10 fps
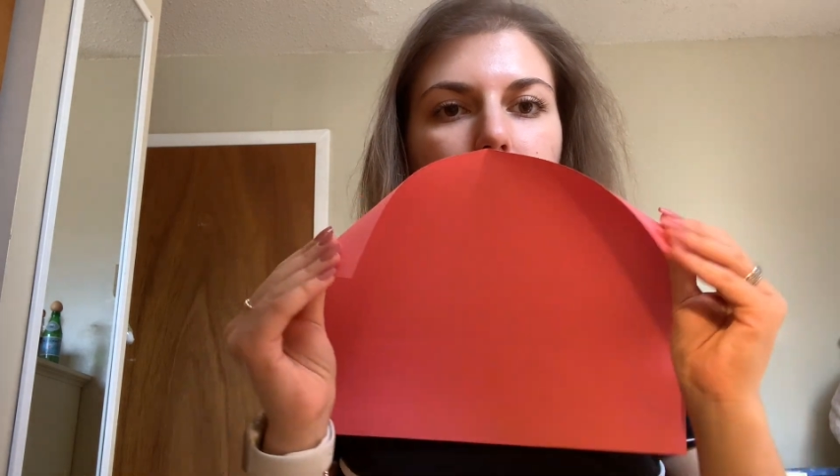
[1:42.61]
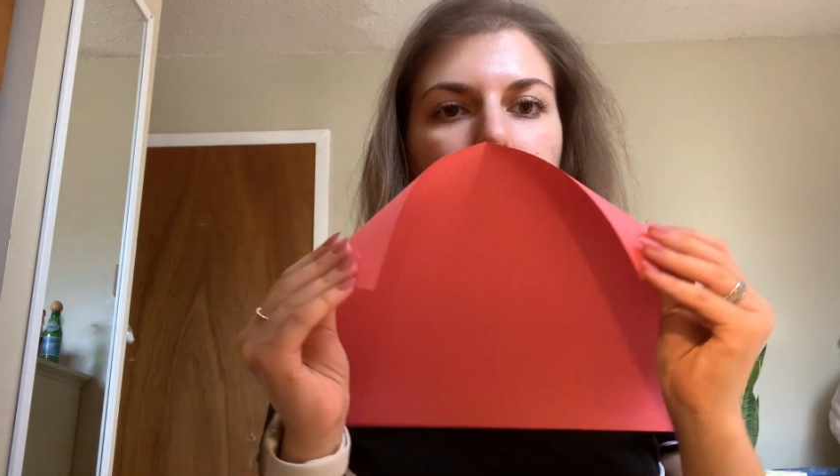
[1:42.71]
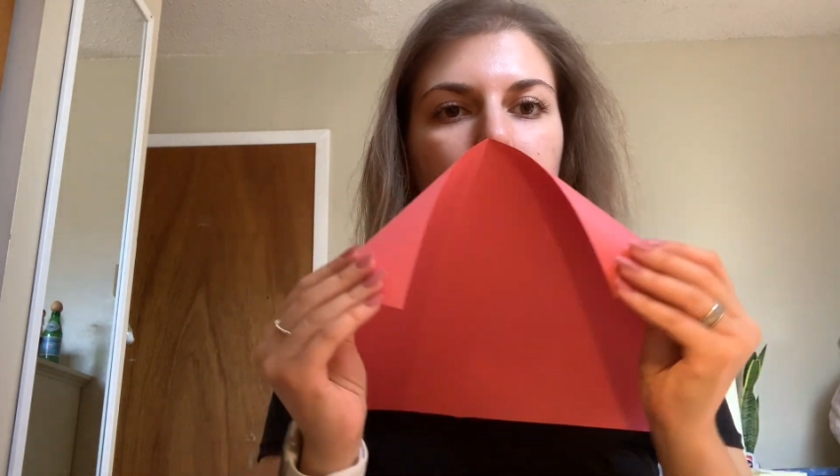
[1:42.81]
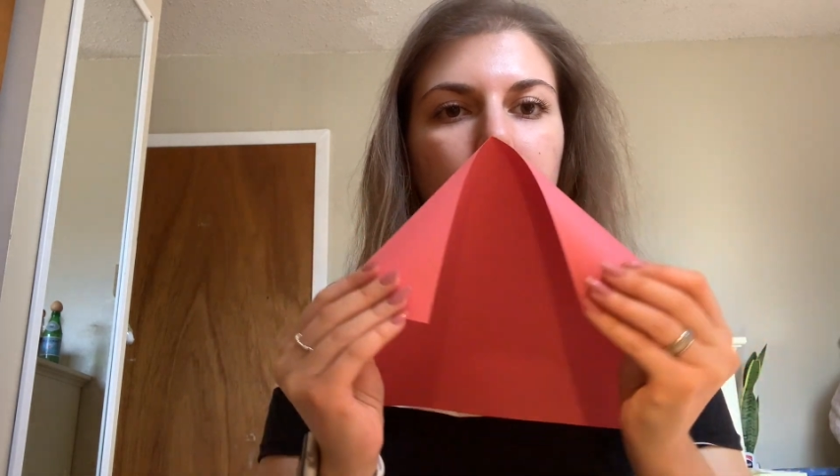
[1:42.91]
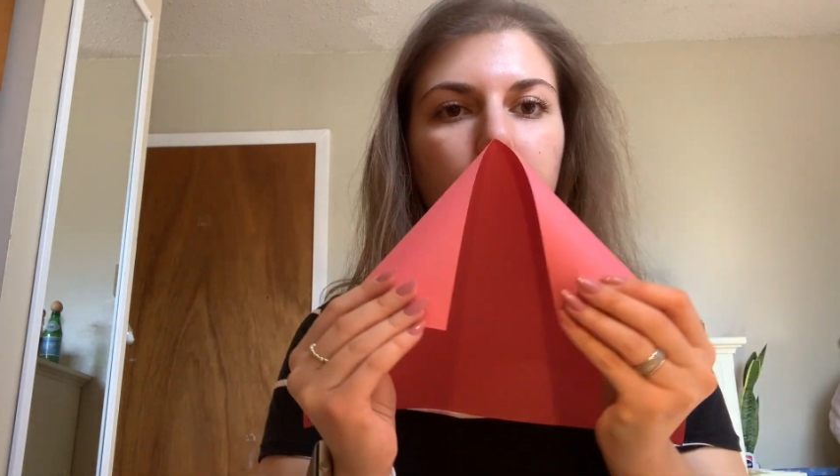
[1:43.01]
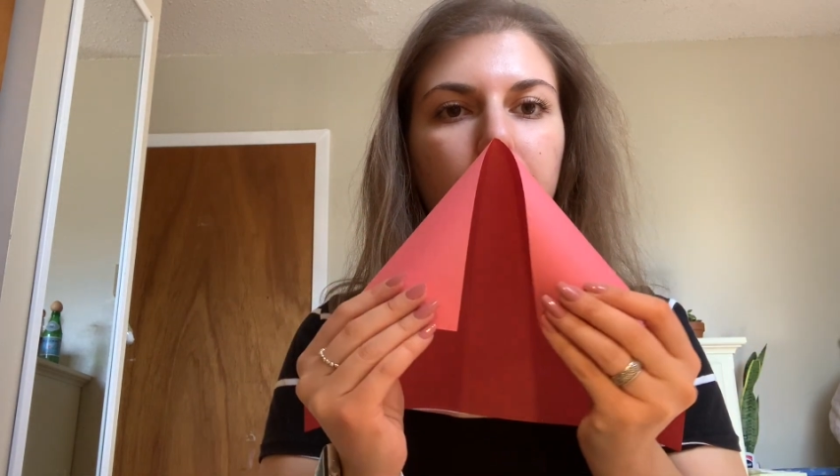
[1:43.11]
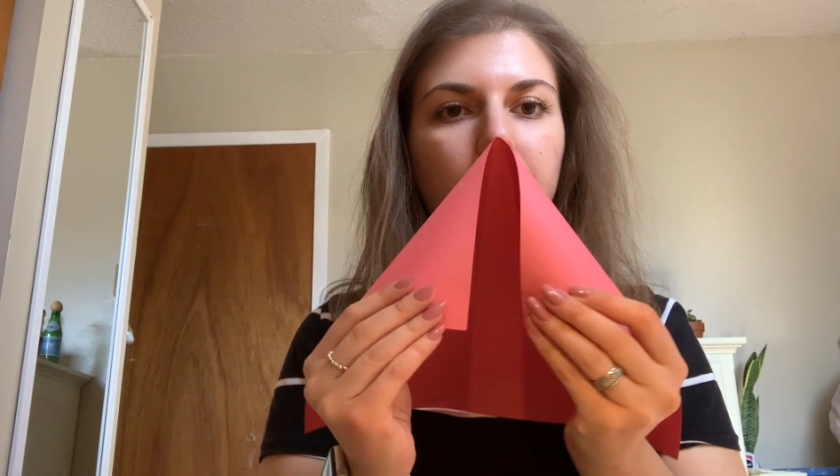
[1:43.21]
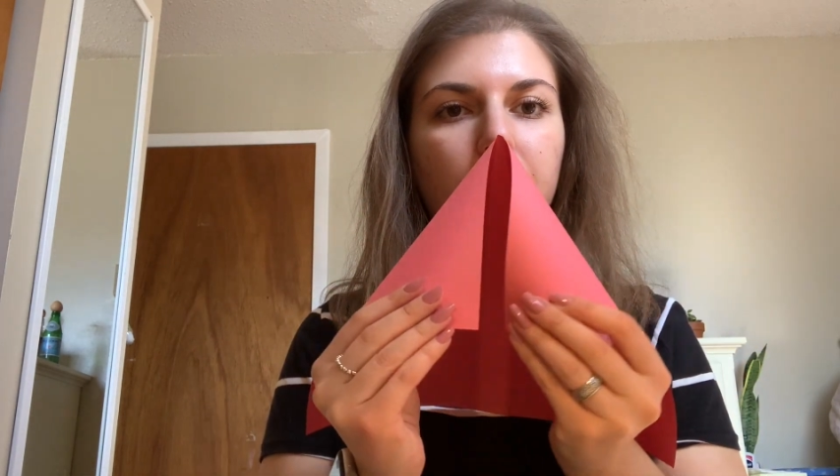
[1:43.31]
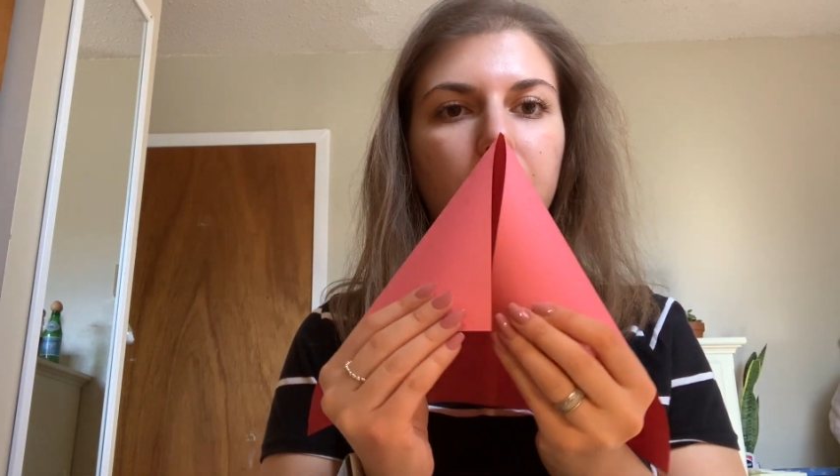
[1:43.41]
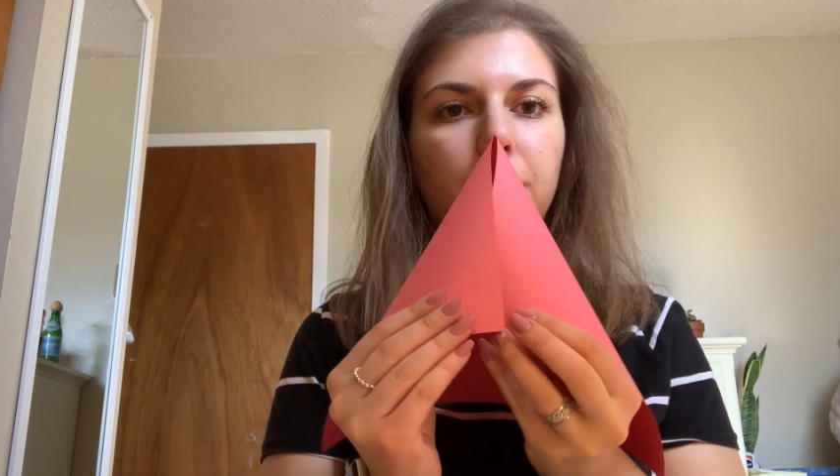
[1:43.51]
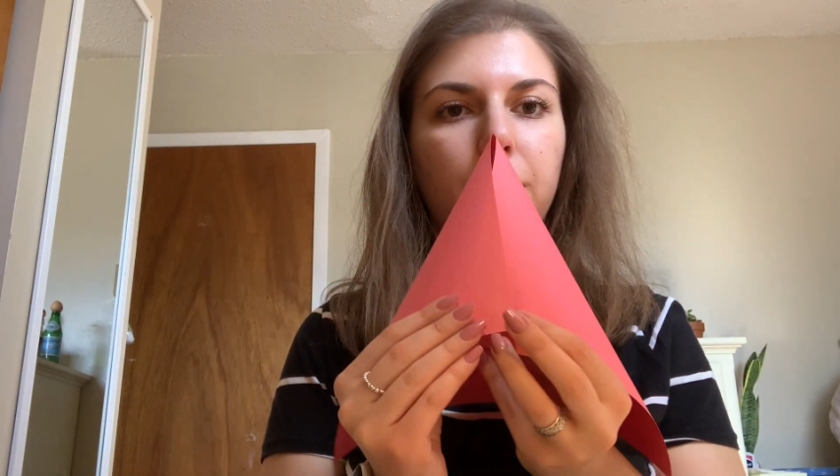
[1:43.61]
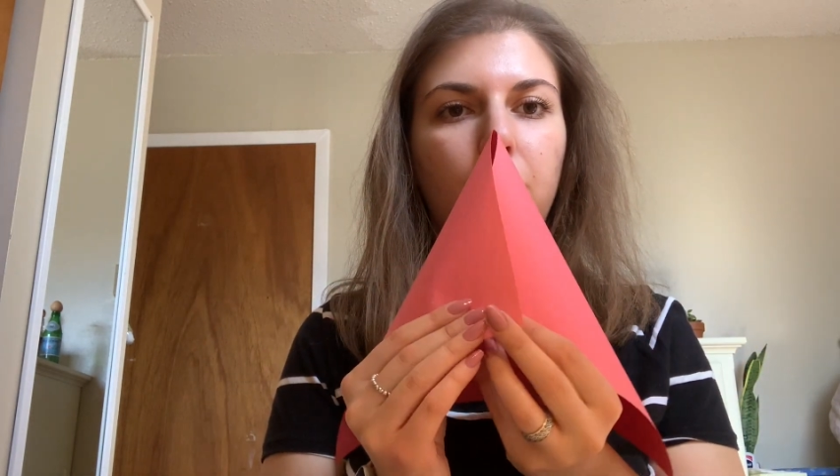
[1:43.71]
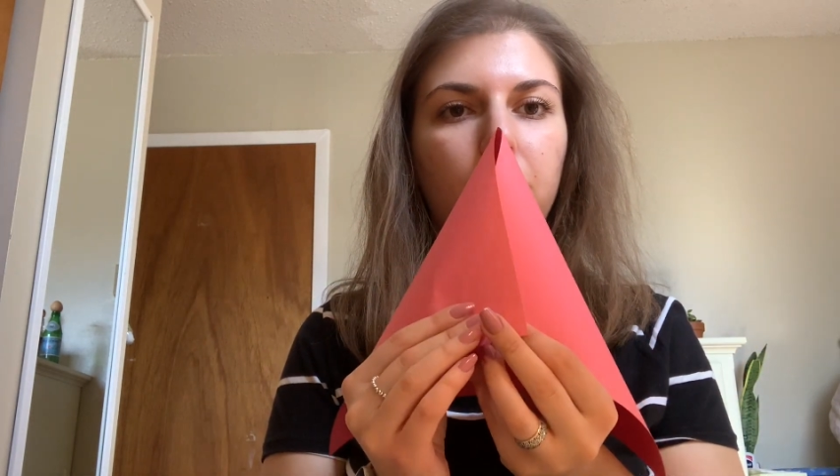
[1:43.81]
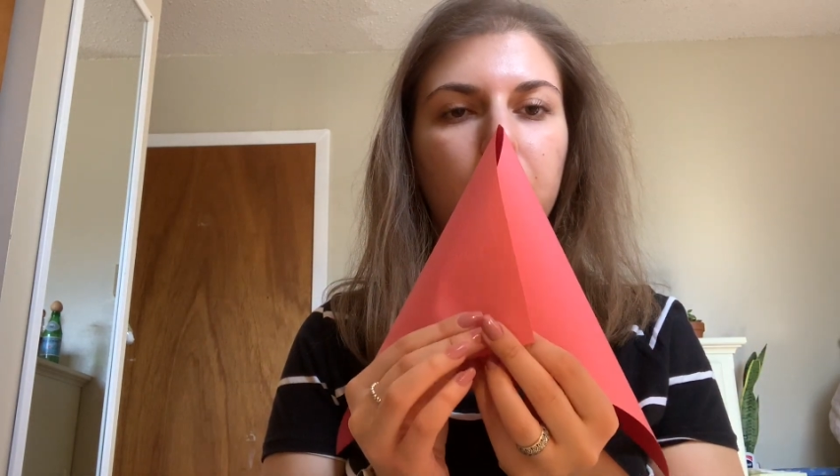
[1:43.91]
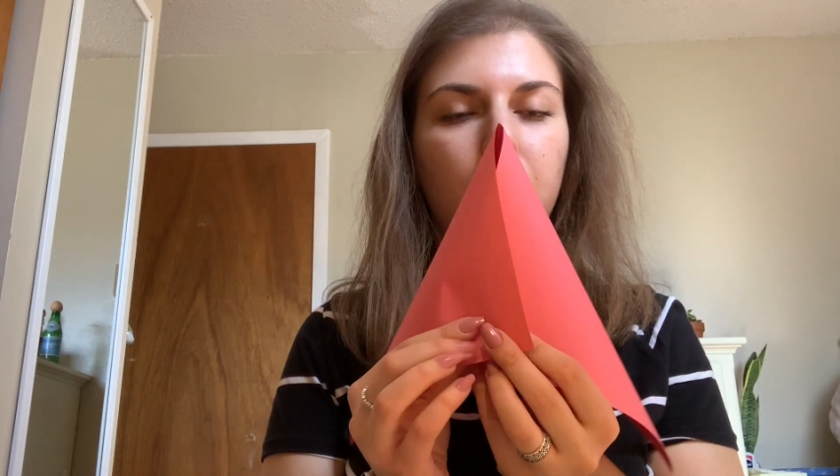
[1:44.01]
and you're going to just
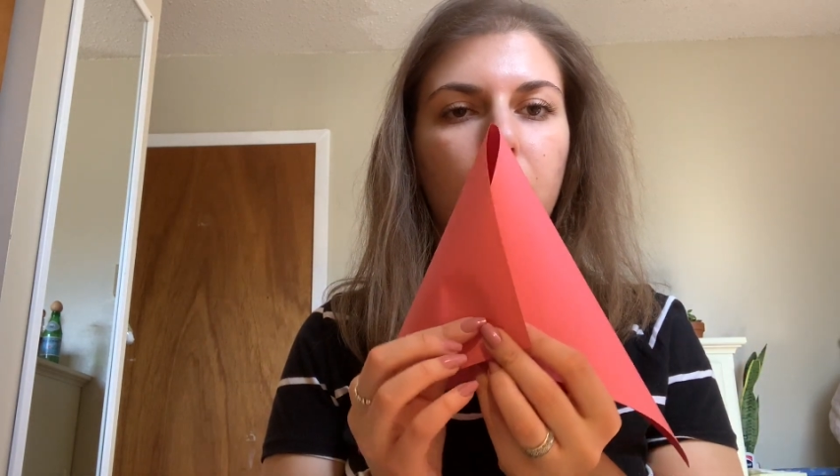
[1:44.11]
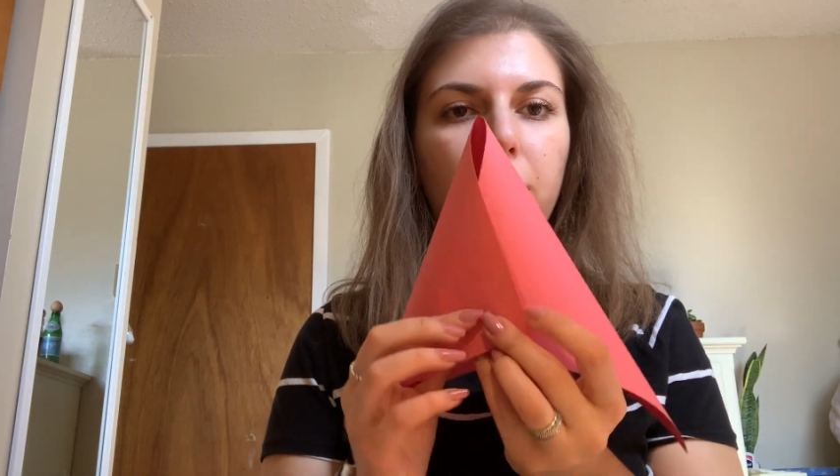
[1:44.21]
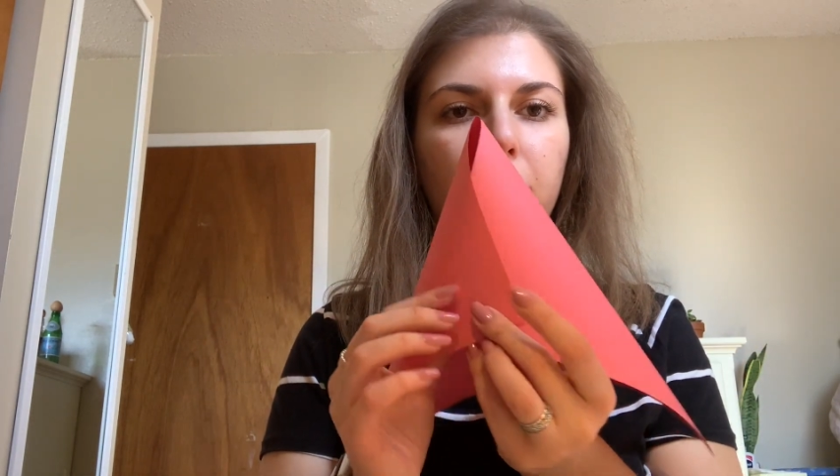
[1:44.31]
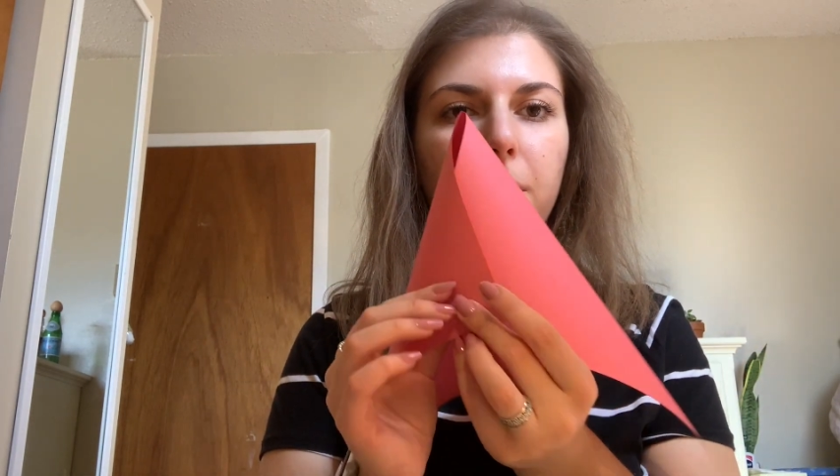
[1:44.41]
fold them over,